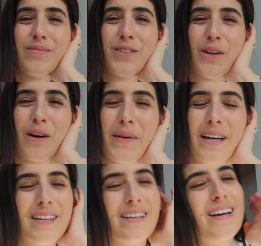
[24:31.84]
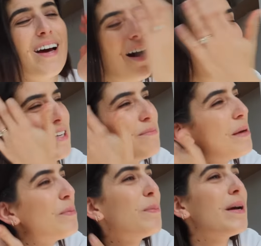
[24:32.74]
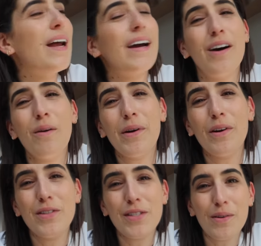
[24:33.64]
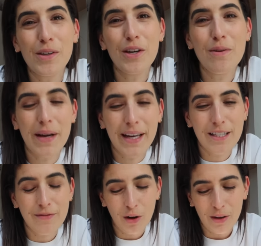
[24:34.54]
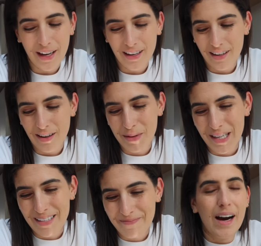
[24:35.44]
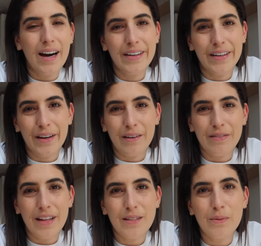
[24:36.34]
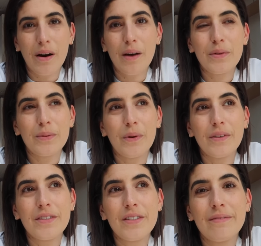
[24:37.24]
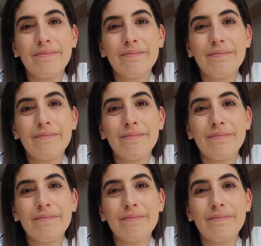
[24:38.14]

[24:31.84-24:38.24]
Do you know what I mean? I've seen people be like, oh my God, so cute, my kid's vlogging. And I'm like, I don't know if that's what I would want.